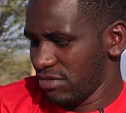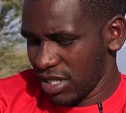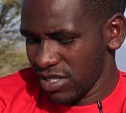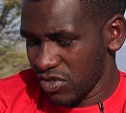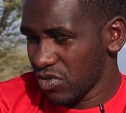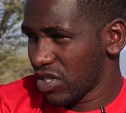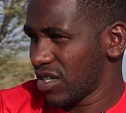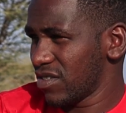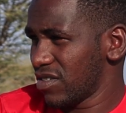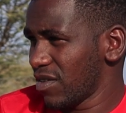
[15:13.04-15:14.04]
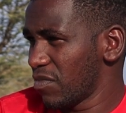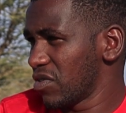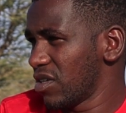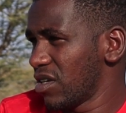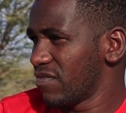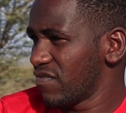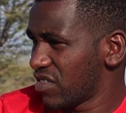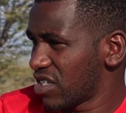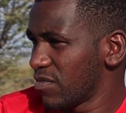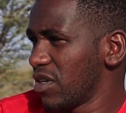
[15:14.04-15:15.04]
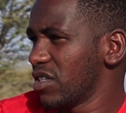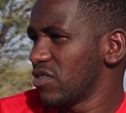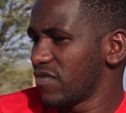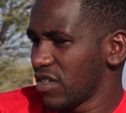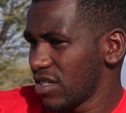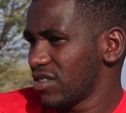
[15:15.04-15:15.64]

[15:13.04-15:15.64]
that is what I can say about the vulnerability of the